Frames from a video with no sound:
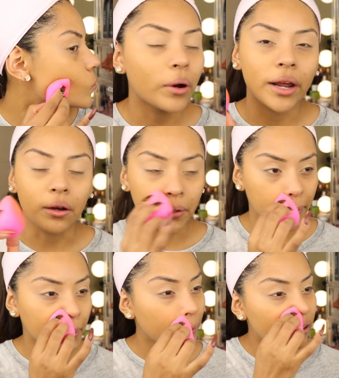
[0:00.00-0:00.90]
What I
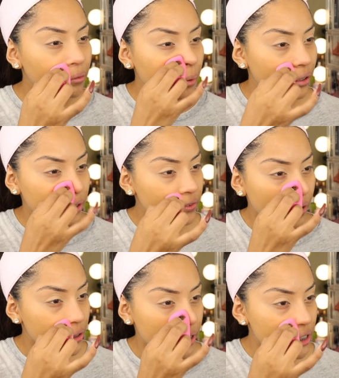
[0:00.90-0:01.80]
also love about this
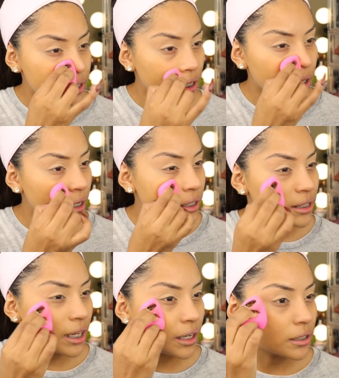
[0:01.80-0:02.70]
foundation
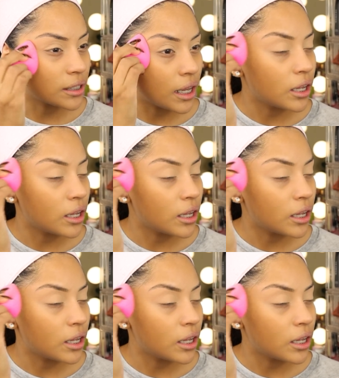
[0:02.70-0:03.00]
is that it's